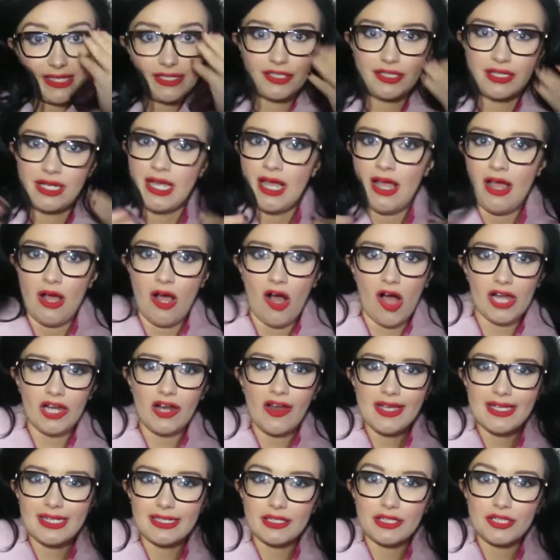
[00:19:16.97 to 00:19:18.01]
And I
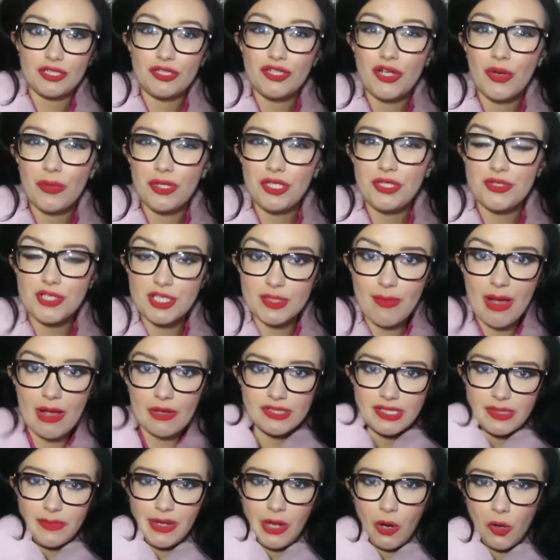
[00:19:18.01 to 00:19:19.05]
like, you know, when you smell
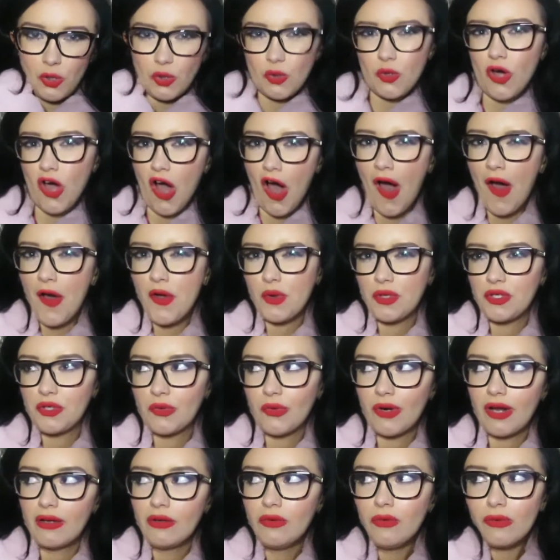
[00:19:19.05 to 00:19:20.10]
something on your coat and
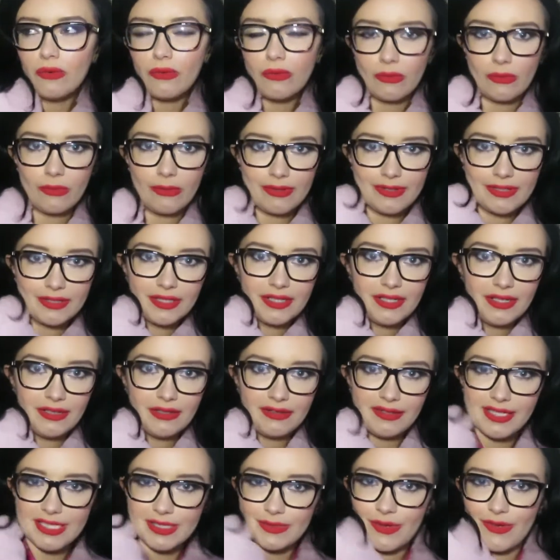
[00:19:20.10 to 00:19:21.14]
you're like, oh,
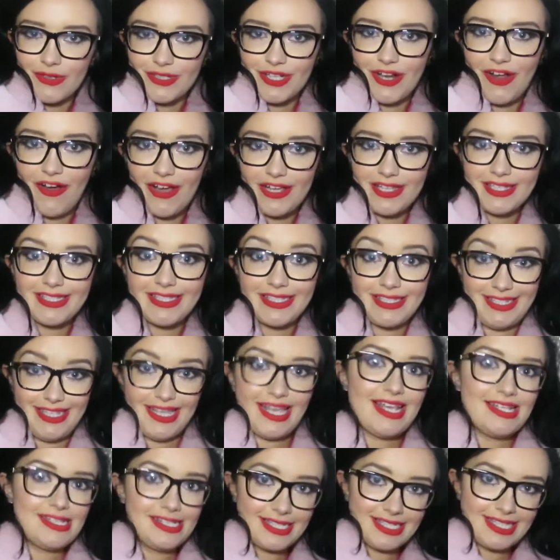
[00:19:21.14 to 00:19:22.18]
that smells nice,
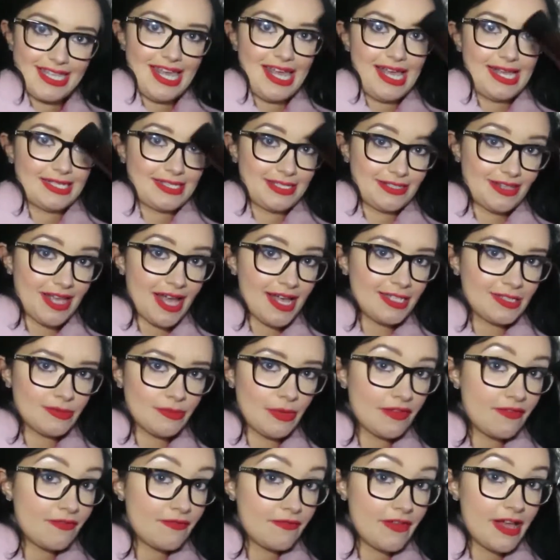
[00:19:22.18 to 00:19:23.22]
it's this. So that is
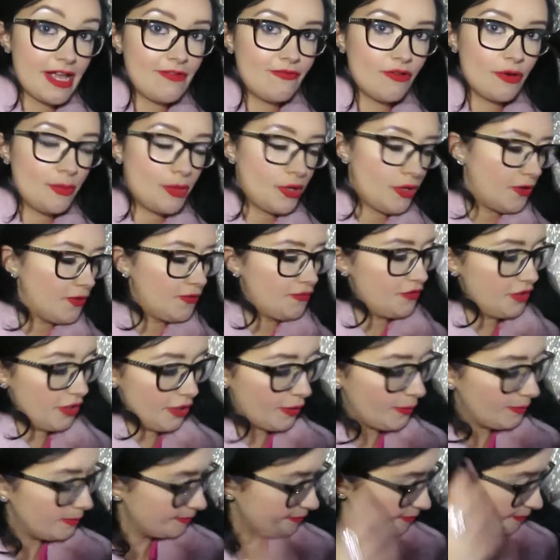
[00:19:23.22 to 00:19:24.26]
my favourite
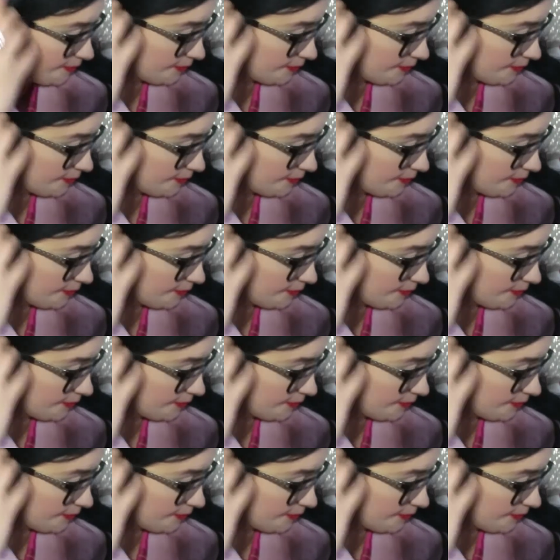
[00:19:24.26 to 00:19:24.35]
perfume.